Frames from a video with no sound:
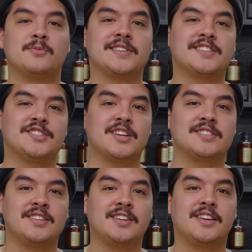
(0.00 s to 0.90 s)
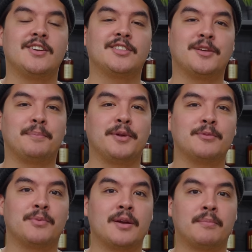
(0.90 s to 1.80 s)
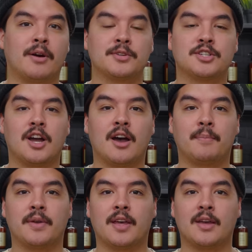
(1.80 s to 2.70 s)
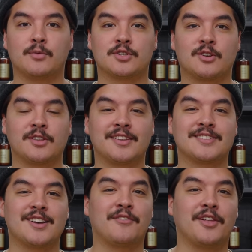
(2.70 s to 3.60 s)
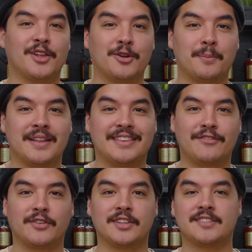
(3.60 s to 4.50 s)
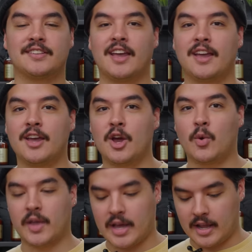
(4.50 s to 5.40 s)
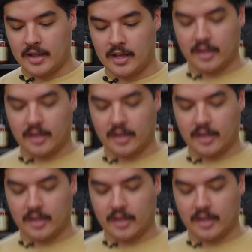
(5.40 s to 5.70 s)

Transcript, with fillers: This is Jesse here at the Beardbrand Barbershop and we're starting things off a little bit differently today. We got a